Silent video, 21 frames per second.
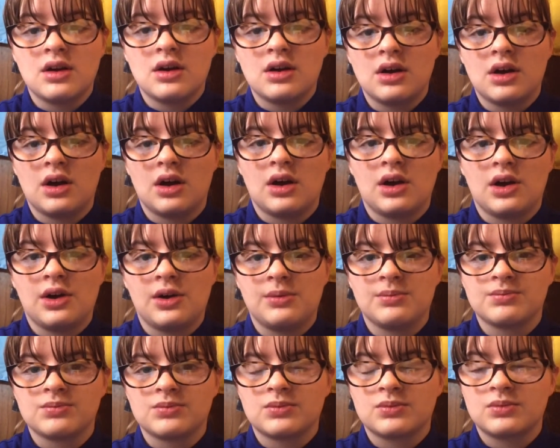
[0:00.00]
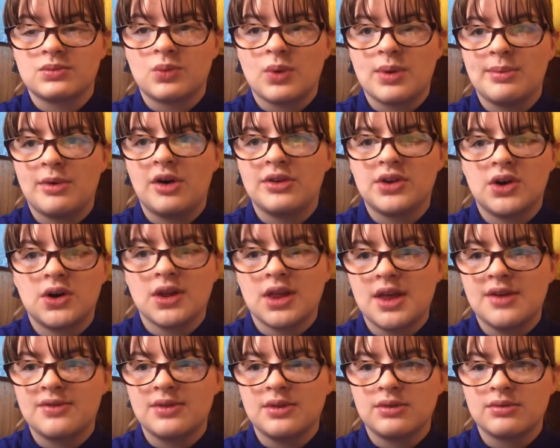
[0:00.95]
We
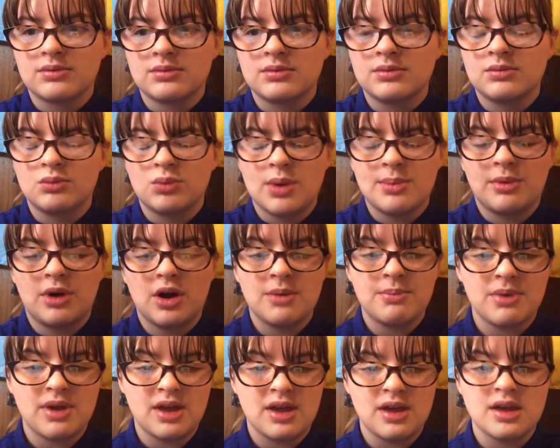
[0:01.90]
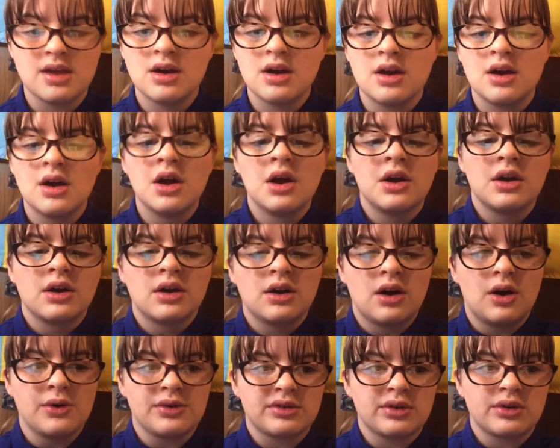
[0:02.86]
might be
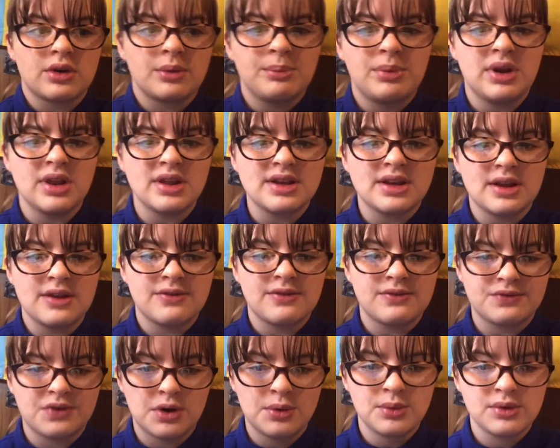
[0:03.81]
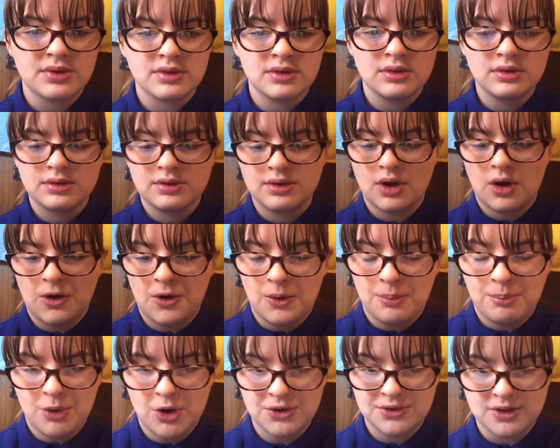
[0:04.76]
also completely frozen. Our
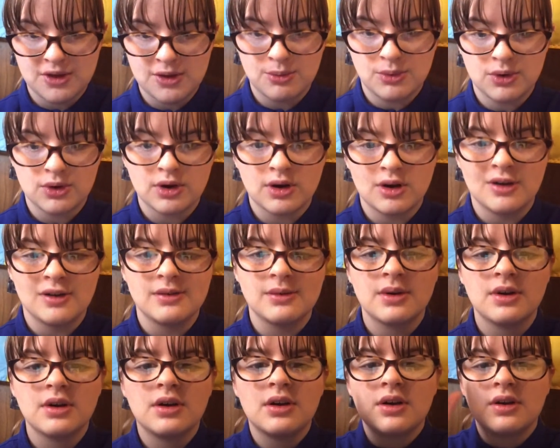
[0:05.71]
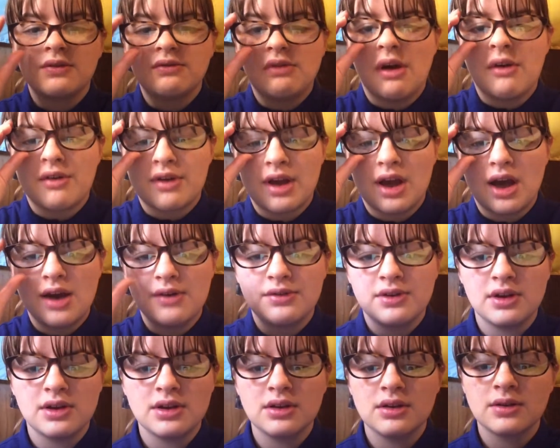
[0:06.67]
body will go very
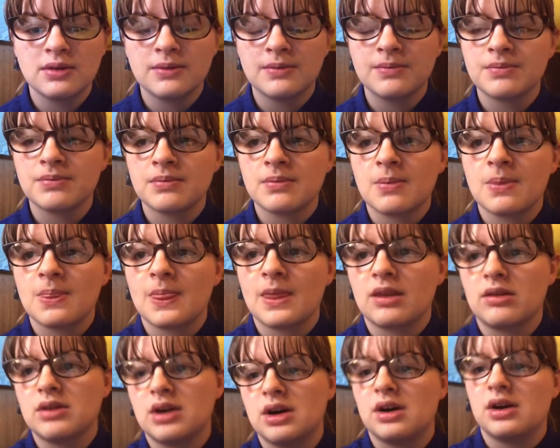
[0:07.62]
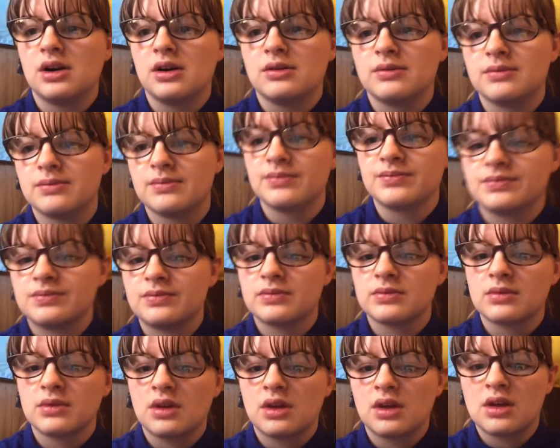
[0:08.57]
heavy.
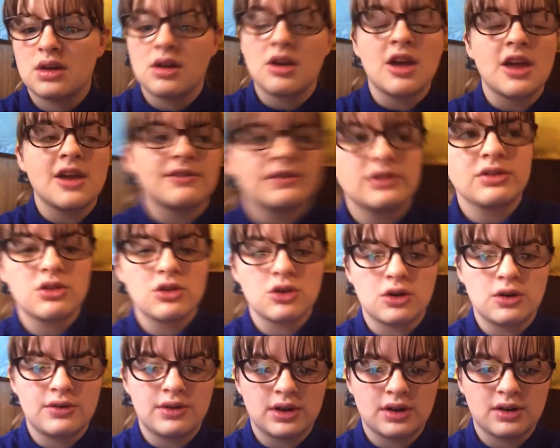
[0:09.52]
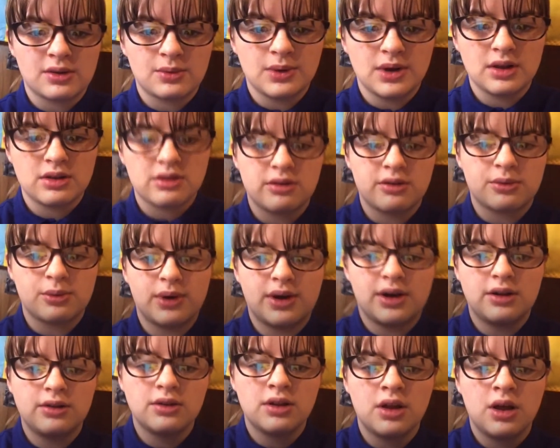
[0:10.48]
Even during a switch as
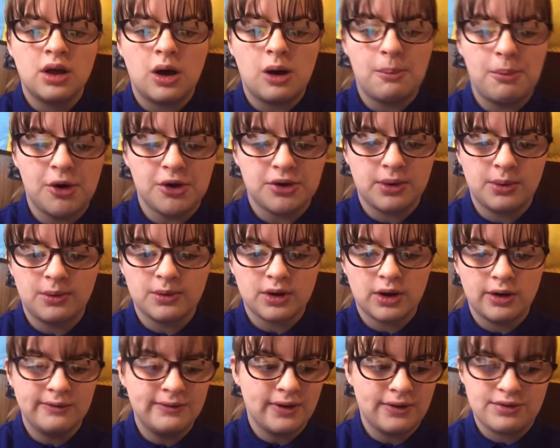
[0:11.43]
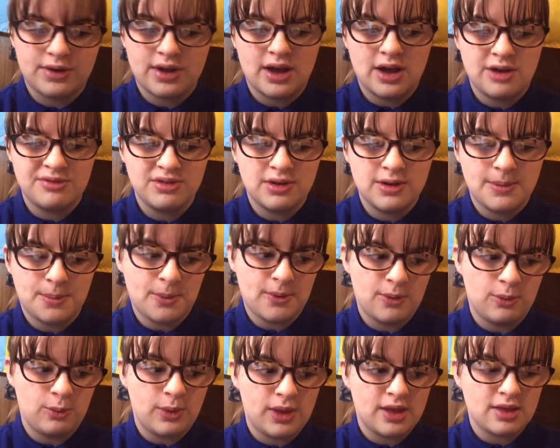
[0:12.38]
well, our body will go very heavy, but
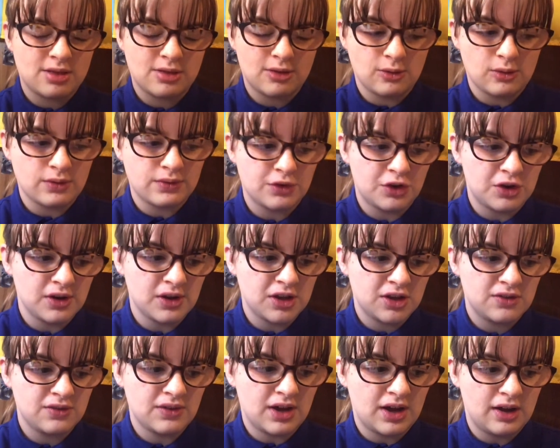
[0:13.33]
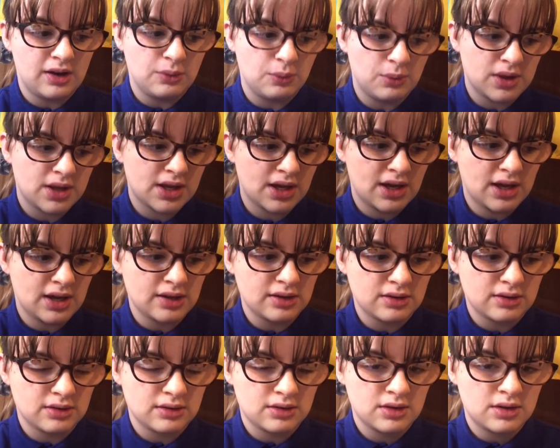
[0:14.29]
we do find that we can